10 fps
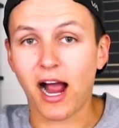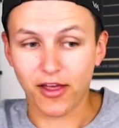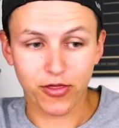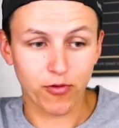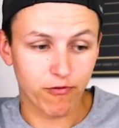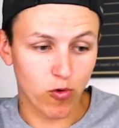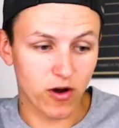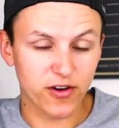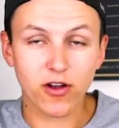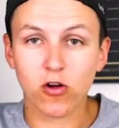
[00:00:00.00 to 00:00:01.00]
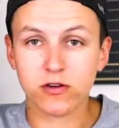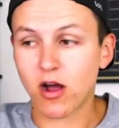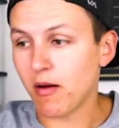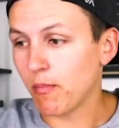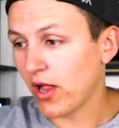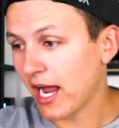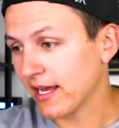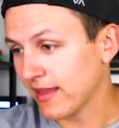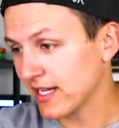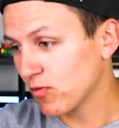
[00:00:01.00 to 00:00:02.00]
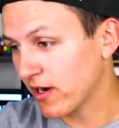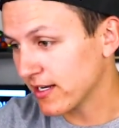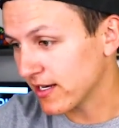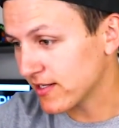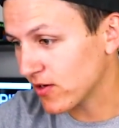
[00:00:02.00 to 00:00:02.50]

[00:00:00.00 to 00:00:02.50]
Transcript: I threw $400 on black and that's what I did.